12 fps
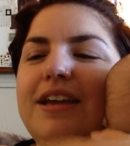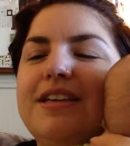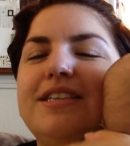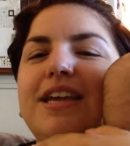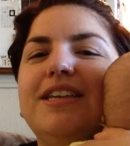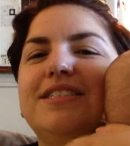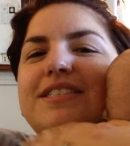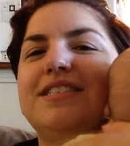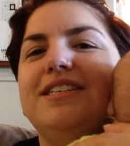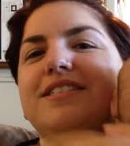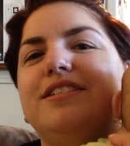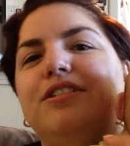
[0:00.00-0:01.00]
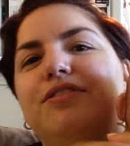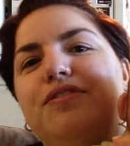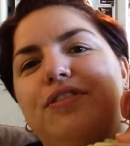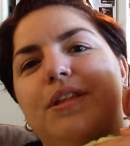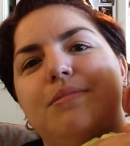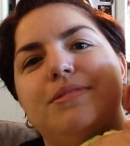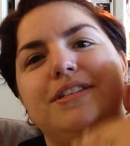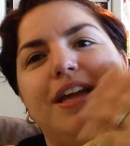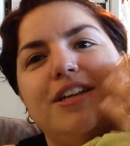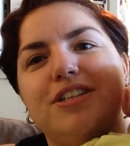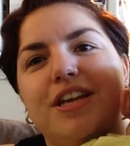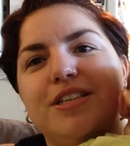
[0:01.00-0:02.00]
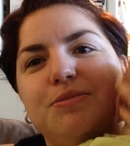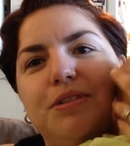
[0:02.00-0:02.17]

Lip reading: because I guess it's easier for them to digest